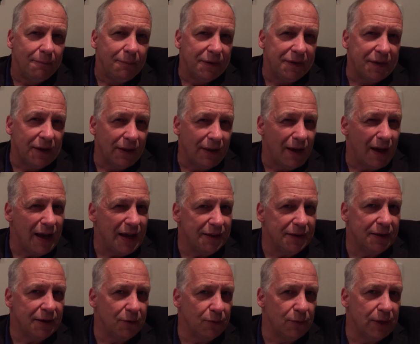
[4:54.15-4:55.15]
But the
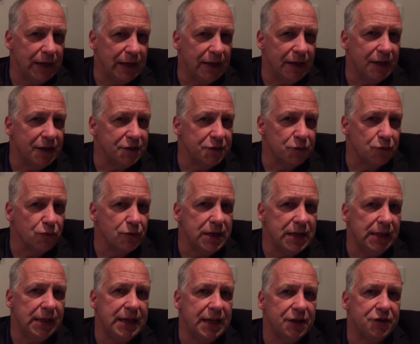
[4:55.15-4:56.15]
Leith reading is
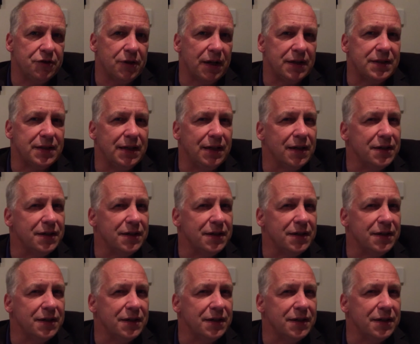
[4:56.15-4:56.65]
really interesting